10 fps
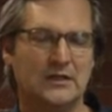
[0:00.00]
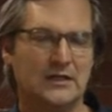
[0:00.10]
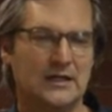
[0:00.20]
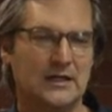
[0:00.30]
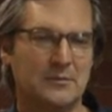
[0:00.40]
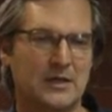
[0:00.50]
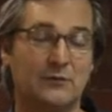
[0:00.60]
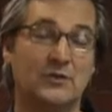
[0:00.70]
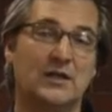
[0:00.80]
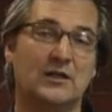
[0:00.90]
And
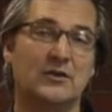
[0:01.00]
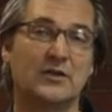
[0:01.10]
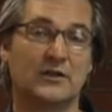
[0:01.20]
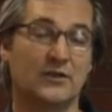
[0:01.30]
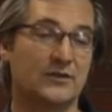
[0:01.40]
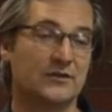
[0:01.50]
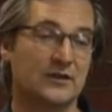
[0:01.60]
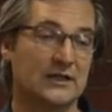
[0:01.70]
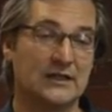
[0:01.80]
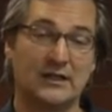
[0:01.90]
if you take a look at
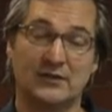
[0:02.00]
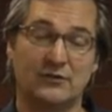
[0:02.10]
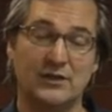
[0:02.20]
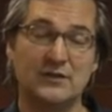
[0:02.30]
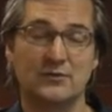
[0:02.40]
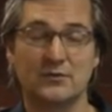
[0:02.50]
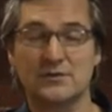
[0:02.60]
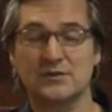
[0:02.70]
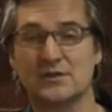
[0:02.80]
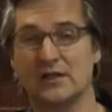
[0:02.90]
those, at the
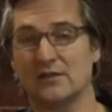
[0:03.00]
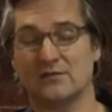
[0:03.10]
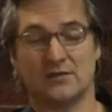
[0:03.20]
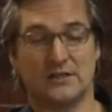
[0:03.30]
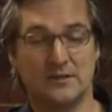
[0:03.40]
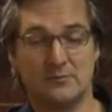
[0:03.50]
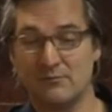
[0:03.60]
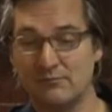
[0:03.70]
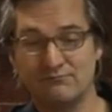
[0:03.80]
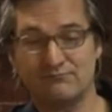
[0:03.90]
resources that
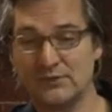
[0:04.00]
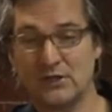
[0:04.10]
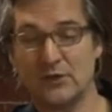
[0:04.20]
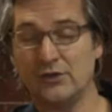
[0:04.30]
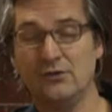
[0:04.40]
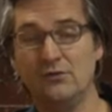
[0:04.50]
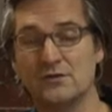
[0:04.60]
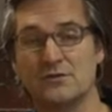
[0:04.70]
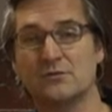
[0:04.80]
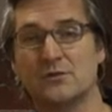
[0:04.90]
are
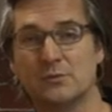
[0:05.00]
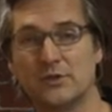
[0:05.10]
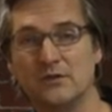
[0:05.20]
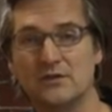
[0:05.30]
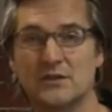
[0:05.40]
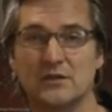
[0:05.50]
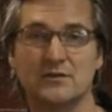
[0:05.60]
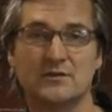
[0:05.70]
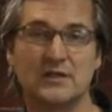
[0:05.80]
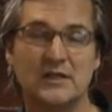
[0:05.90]
used to produce
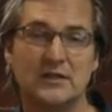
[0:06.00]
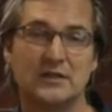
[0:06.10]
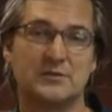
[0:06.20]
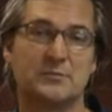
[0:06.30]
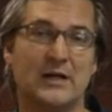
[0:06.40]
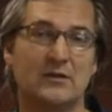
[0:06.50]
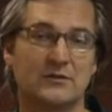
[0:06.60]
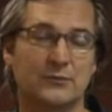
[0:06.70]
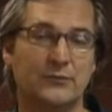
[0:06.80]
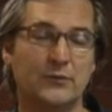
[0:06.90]
those
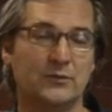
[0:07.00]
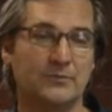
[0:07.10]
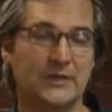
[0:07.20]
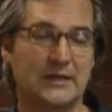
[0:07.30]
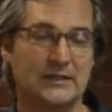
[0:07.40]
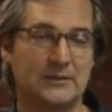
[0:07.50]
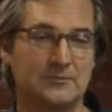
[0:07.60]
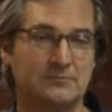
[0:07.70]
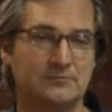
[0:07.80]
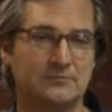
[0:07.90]
barrels of
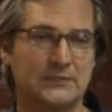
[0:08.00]
fuel,